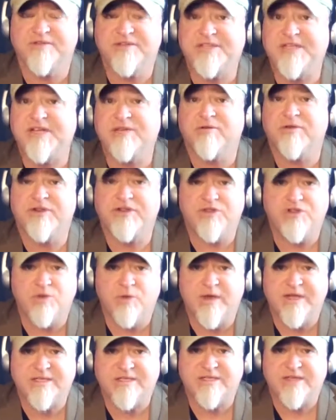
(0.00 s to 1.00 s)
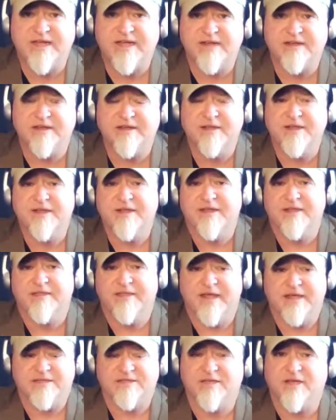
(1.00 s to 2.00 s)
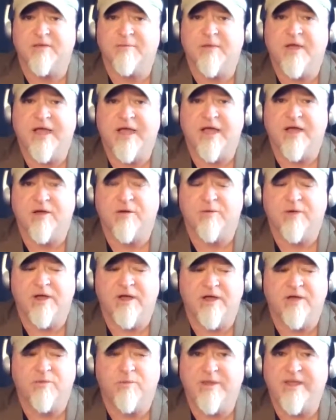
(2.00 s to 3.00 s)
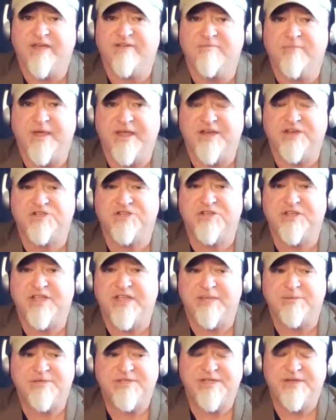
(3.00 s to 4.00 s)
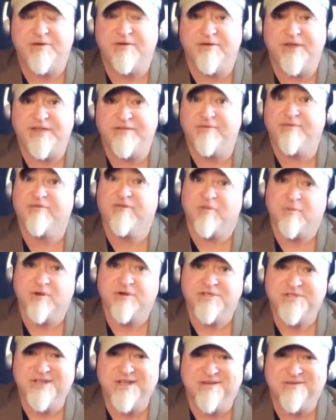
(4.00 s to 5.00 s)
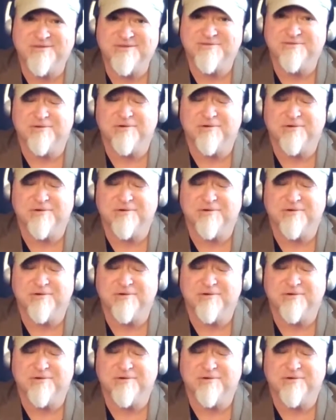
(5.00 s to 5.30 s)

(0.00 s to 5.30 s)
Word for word: of secret U.S. tech that somehow uh, we have managed to keep secret even from ourselves